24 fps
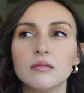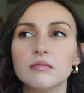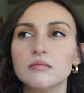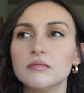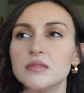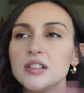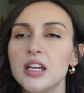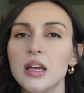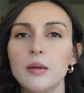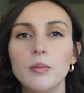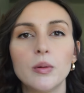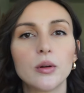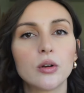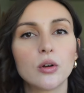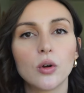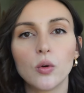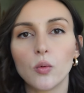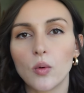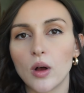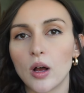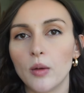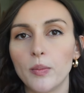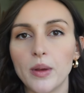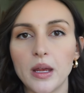typical
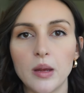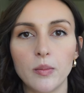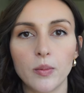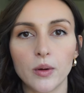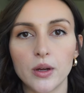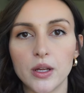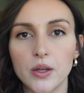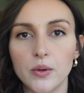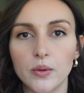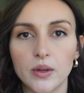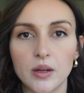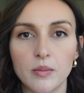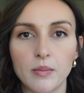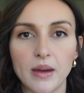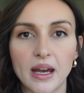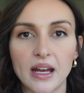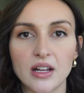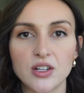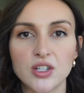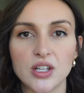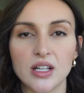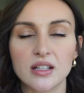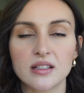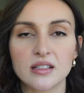wallpaper you would
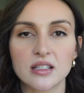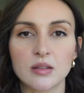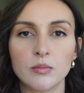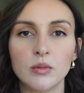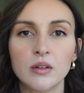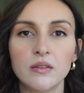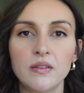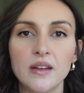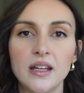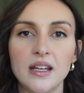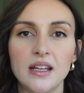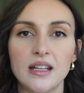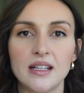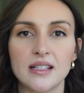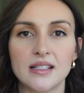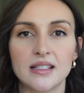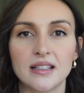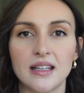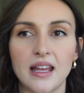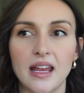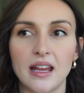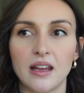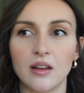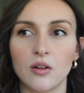imagine. Some of it is
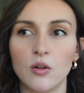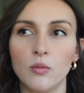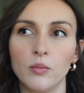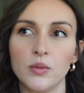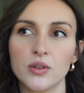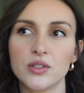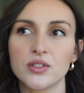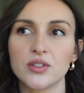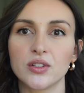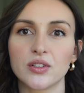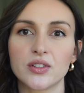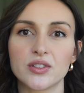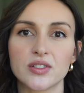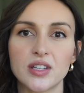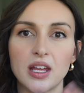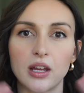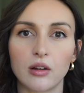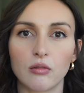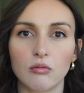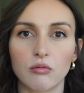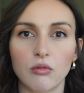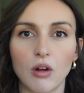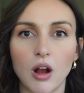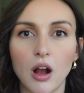like almost looks like
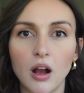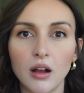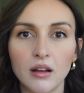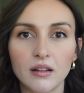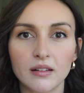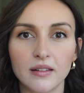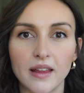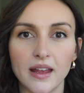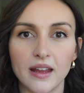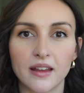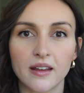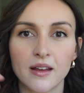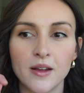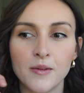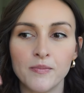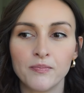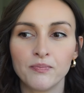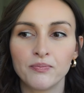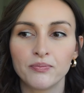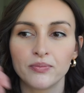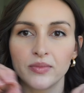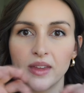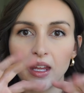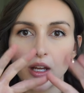rock, like
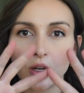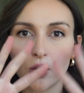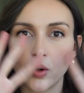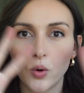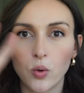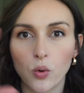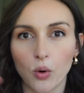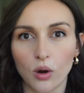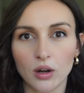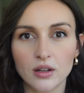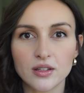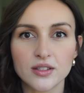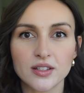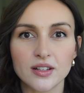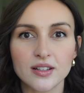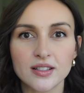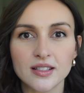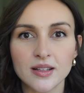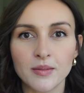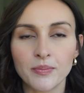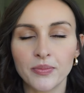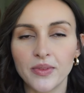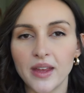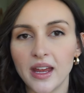quartz or
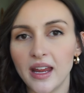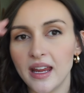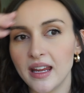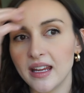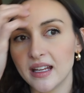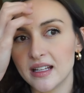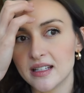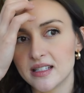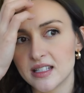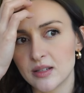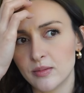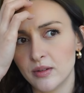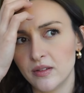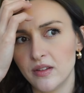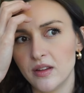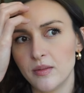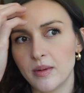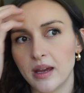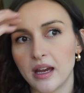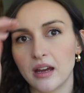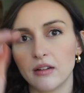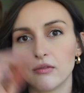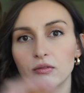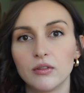something, and some of them
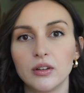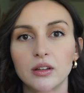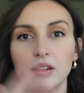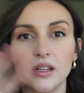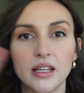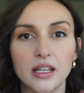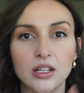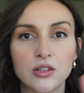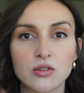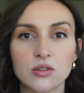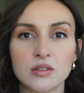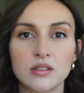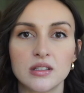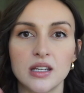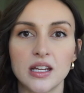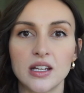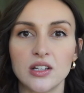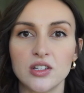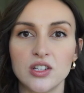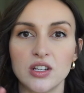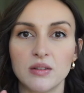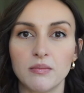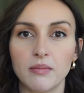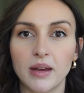have really interesting
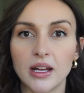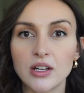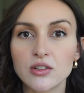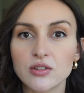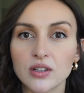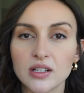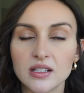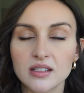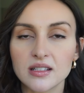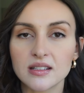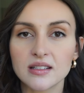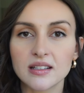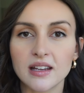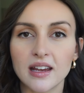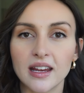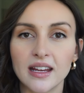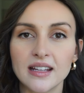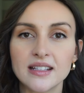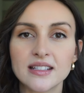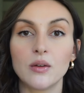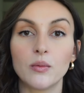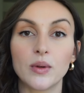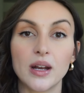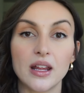geometric
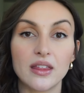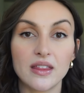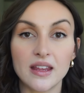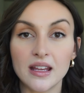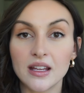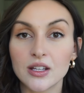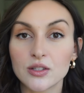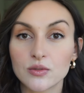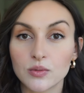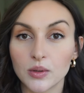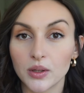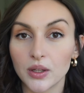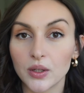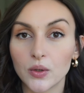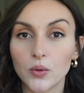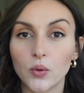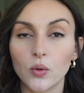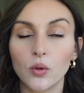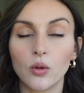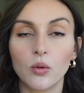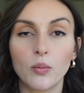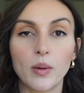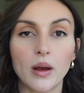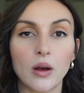designs. And what I think is really
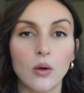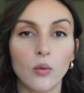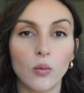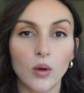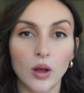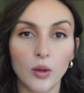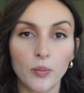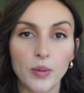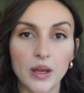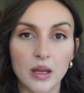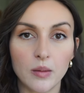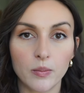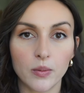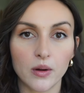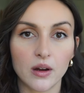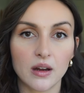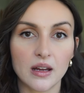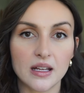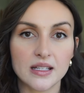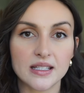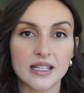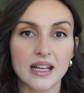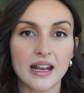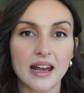cool about wallpaper
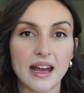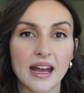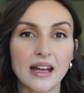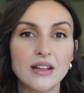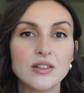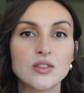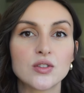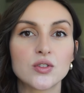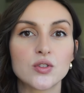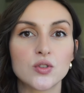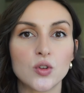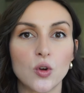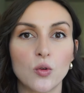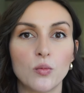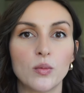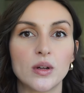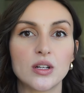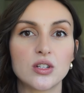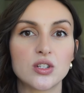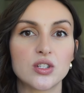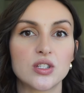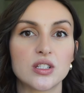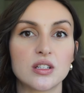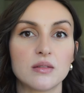is it adds so
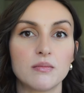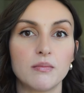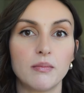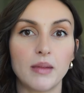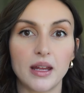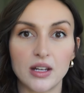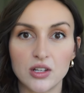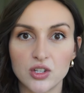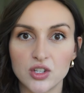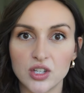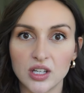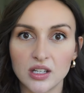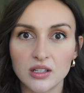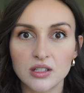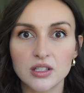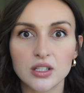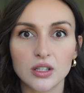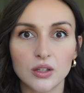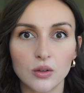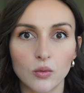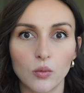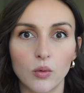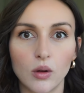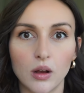much dimension to
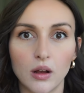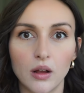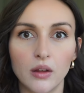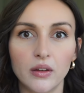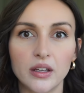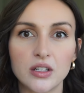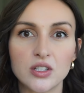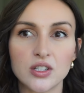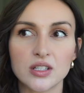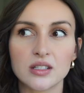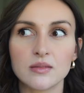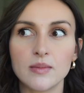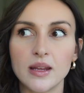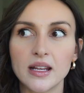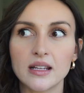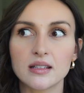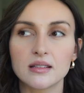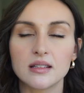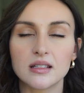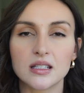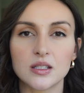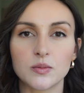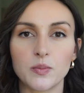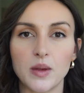the wall. It just makes
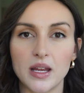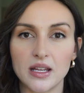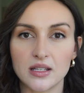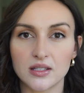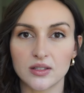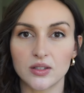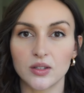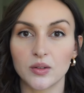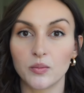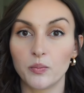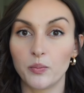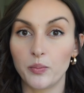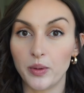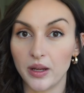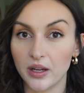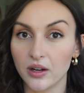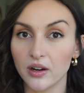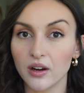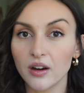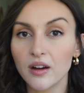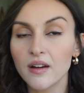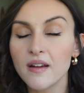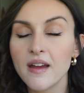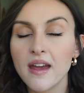the space look
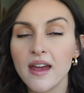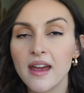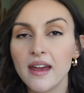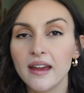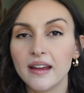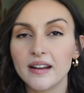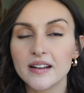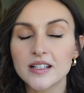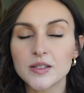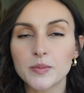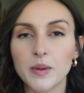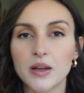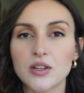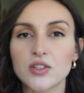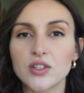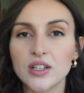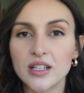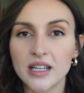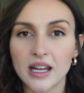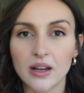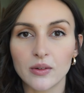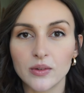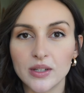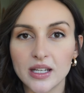bigger, and especially
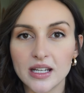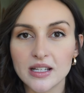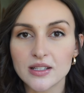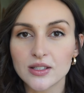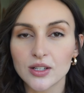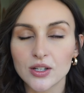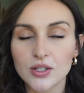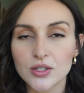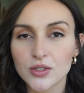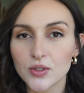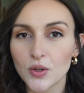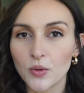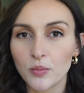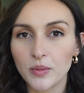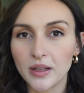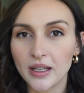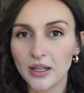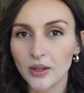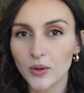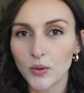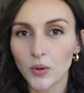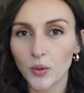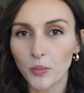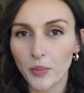nowadays there's so
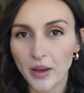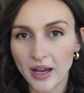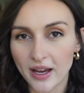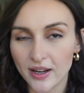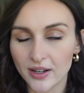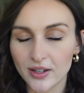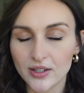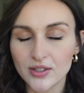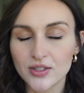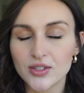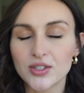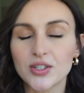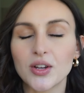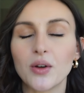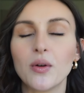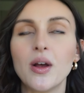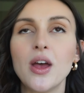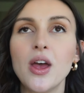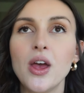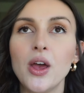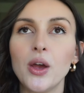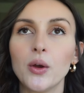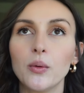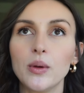many cool patterns. So
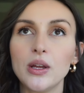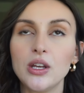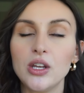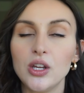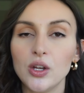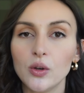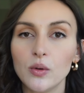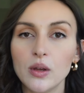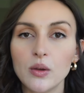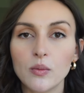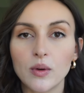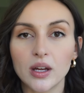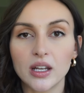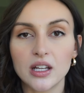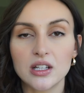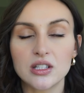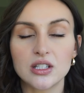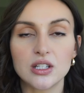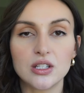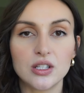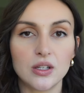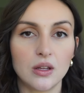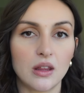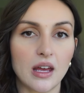we knew we wanted
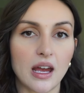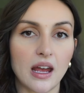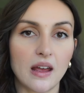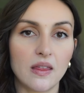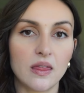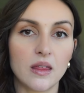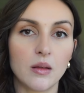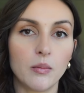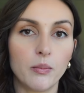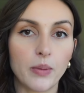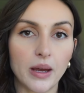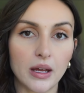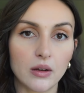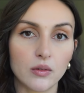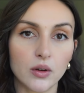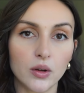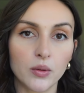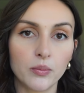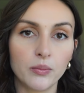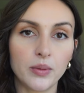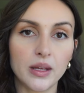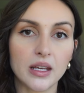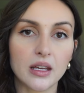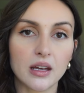to do that in the
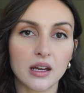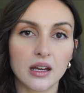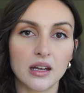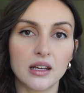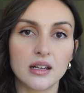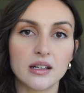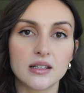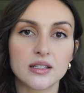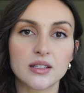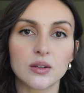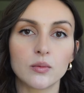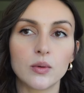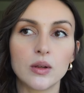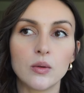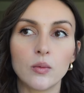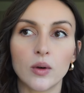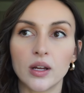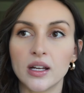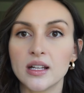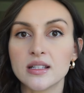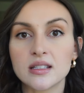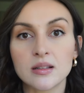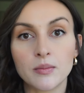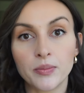bedroom because we
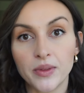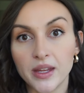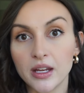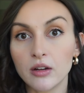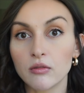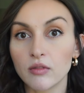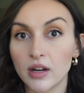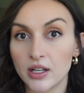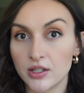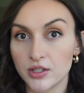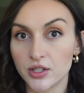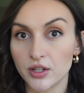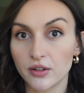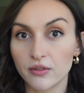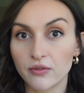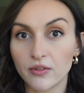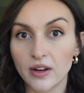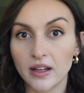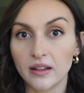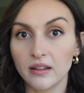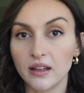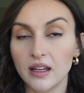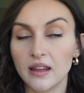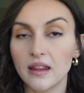wanted something renter
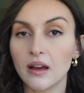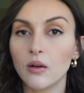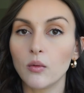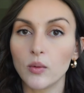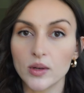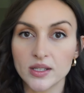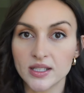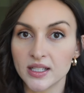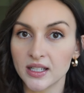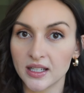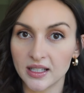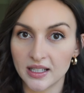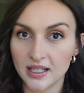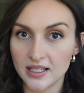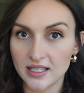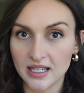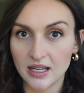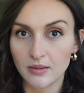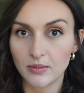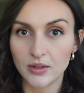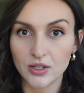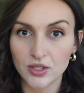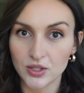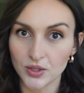friendly that wasn't going to
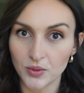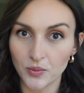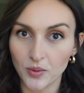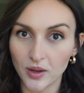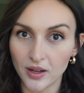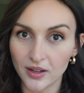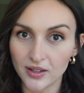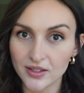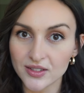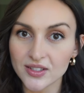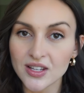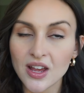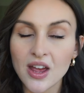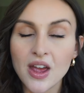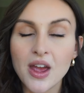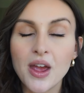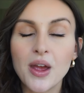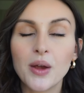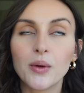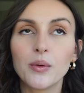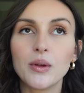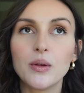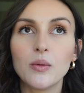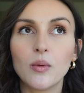damage the walls.
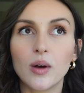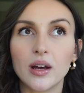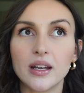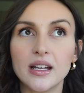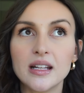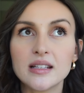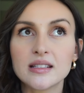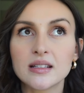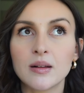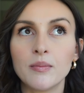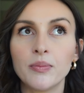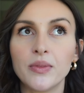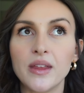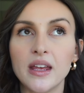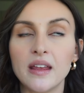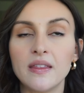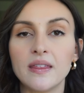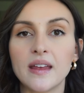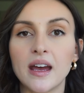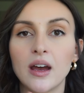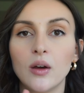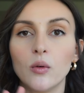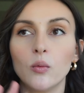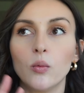We wanted something
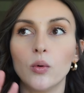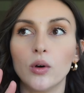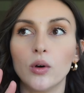that